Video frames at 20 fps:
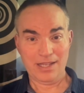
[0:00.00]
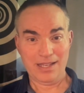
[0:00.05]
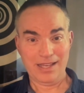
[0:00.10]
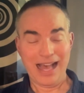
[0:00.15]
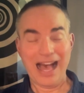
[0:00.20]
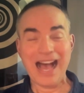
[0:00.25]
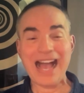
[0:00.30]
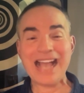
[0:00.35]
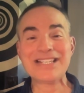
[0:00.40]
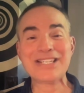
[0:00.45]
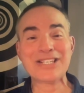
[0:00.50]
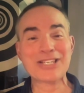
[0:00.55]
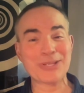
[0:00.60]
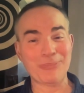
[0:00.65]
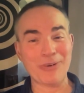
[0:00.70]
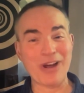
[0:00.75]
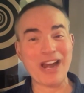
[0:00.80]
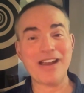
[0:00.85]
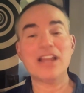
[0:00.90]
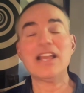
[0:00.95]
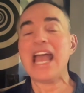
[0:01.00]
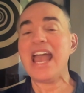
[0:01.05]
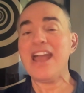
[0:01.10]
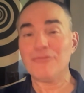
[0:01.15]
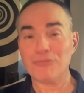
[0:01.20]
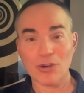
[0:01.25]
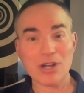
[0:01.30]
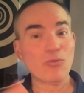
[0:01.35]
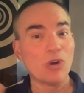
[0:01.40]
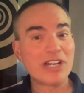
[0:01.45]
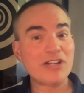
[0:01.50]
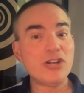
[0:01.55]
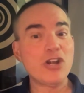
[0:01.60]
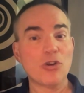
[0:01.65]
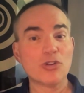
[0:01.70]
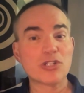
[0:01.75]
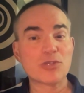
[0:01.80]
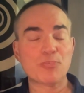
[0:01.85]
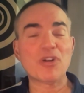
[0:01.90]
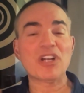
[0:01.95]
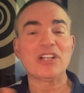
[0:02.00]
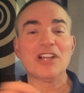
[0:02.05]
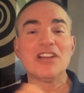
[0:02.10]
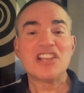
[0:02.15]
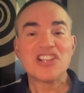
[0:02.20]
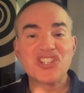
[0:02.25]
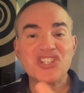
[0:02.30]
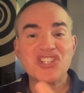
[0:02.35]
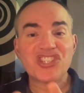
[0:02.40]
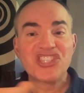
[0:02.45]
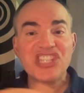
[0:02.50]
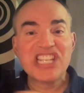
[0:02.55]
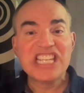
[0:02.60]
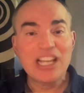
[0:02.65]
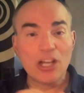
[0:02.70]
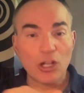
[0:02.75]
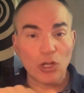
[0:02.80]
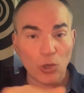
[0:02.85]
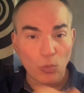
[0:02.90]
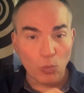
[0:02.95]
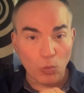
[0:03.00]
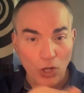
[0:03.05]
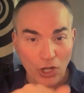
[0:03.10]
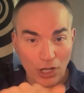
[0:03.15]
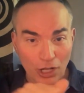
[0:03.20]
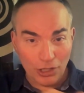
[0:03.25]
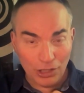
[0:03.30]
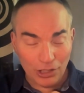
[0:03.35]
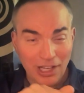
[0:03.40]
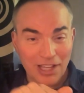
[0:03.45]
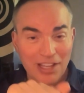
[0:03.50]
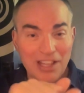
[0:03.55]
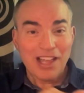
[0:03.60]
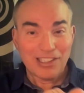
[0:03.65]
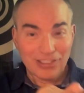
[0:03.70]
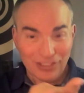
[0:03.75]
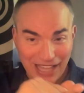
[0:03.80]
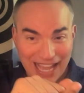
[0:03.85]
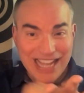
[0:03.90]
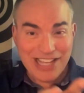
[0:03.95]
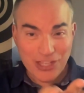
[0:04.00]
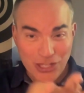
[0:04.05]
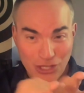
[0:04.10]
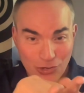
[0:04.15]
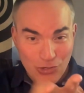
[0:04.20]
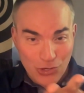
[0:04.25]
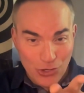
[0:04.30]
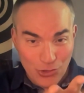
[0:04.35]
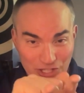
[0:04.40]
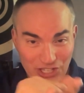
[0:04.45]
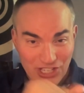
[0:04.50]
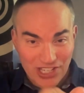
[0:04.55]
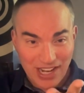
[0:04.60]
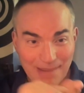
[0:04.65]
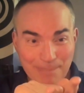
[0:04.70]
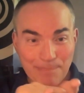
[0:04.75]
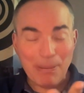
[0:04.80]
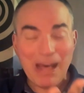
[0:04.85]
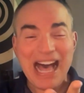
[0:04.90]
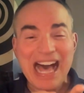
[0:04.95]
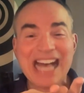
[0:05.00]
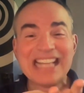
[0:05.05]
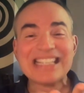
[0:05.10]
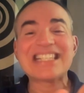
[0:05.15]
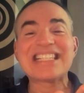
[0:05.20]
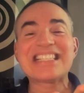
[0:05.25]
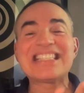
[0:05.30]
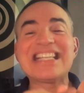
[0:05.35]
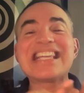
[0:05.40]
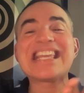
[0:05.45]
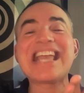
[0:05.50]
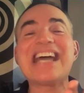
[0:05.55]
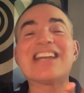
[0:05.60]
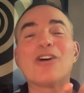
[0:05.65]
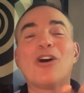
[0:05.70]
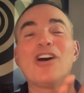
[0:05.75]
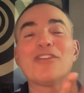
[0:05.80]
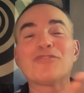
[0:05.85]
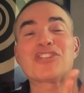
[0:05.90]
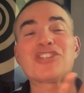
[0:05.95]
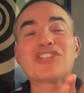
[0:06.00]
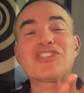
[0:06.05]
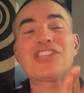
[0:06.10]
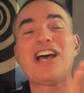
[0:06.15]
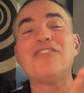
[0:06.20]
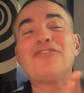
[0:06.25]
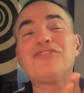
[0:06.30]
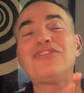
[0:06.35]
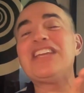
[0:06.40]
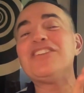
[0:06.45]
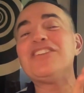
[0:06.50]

I swear everyone knows Brill. Steel wool, like you use it on pots to get off stuff that you